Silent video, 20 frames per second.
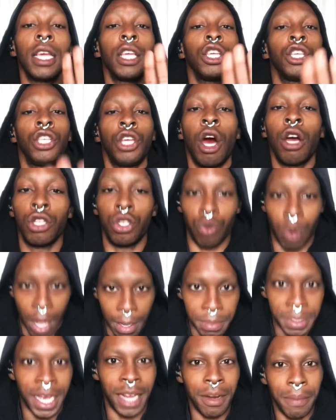y'all drop
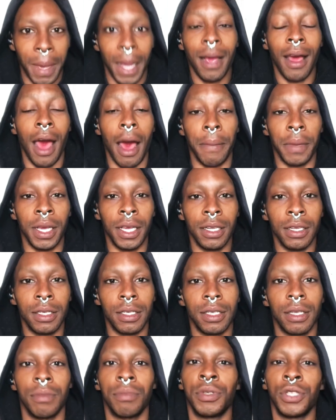down in my
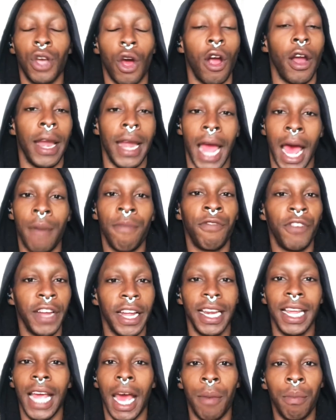comments. Sorry, I'm
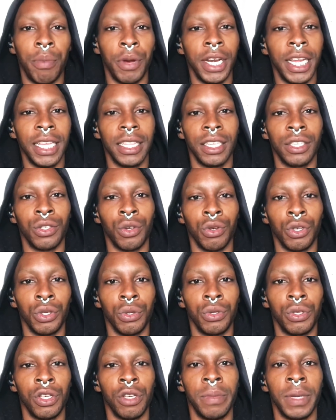forgetting I'm putting this on
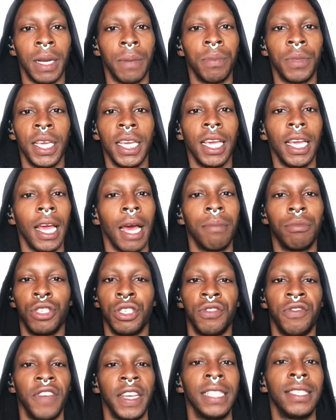YouTube and I'm thinking I'm
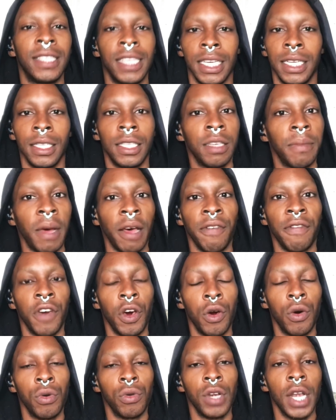just venting to my
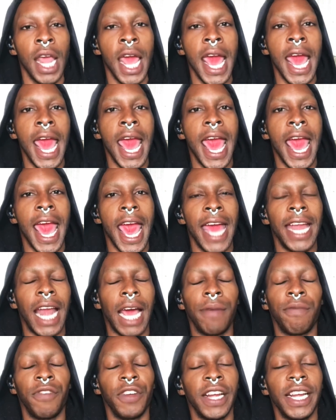phone. And
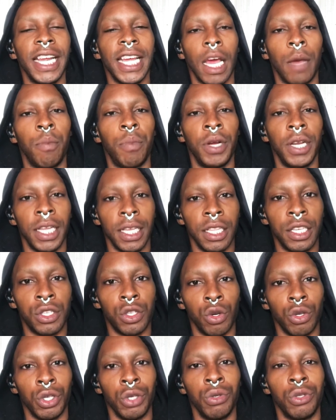I'm forgetting I'm putting this
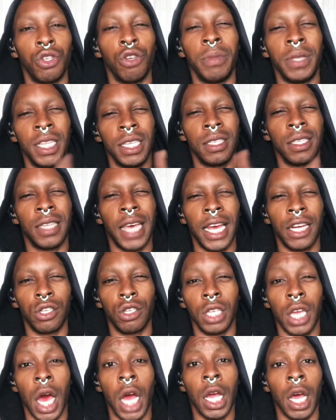on YouTube and this is
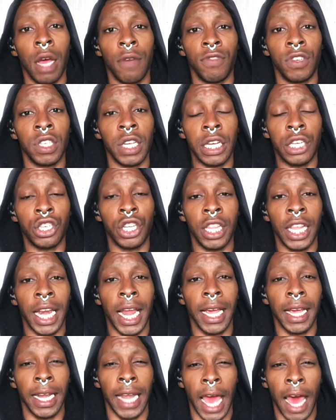actually a conversation that I
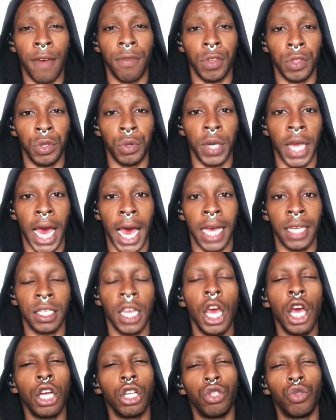can have with you guys.
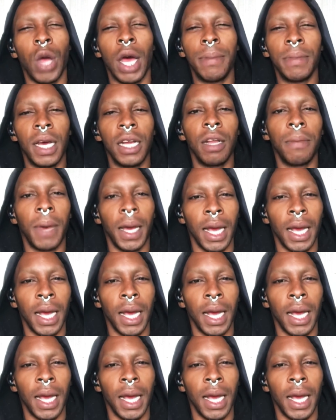Drop down in my